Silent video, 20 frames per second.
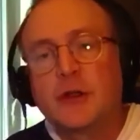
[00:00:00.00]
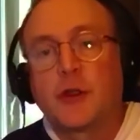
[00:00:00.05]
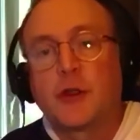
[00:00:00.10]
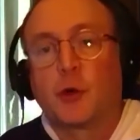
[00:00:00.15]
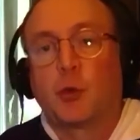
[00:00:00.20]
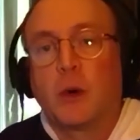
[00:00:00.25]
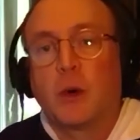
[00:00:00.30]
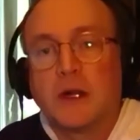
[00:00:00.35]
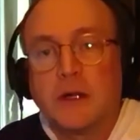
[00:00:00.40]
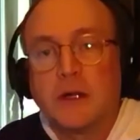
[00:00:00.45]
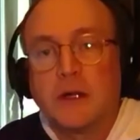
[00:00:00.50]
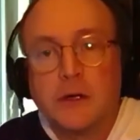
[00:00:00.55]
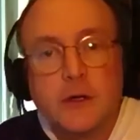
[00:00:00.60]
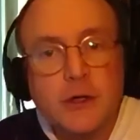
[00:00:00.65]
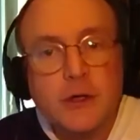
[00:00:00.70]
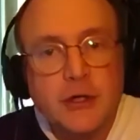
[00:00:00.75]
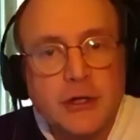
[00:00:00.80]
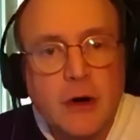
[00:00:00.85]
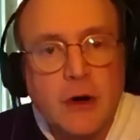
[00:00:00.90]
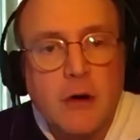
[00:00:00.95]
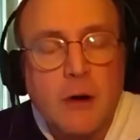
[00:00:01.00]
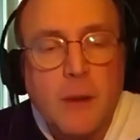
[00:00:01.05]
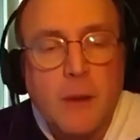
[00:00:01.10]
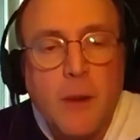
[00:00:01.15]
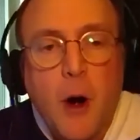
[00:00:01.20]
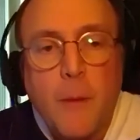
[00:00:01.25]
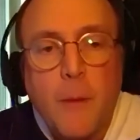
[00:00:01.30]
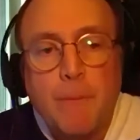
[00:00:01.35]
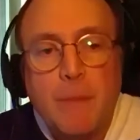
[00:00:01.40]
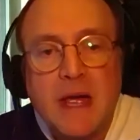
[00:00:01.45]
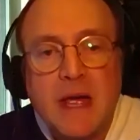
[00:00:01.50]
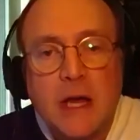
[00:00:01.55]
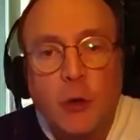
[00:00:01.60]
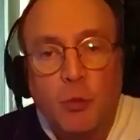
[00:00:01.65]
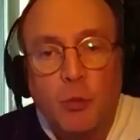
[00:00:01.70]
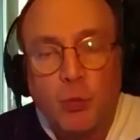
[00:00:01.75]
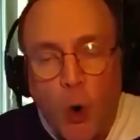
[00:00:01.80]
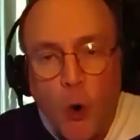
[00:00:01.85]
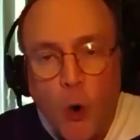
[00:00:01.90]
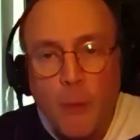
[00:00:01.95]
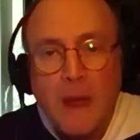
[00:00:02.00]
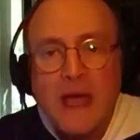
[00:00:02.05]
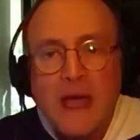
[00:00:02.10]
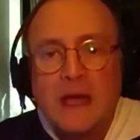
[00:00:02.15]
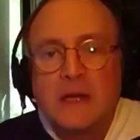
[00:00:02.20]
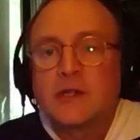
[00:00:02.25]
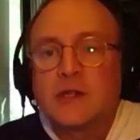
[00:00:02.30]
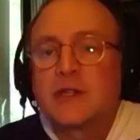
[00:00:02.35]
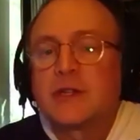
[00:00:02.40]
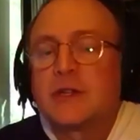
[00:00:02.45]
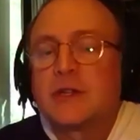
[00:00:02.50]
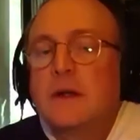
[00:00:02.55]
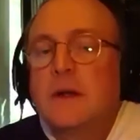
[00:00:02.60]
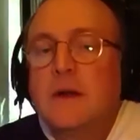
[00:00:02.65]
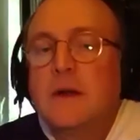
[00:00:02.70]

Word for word: Thrillers are big. Romance,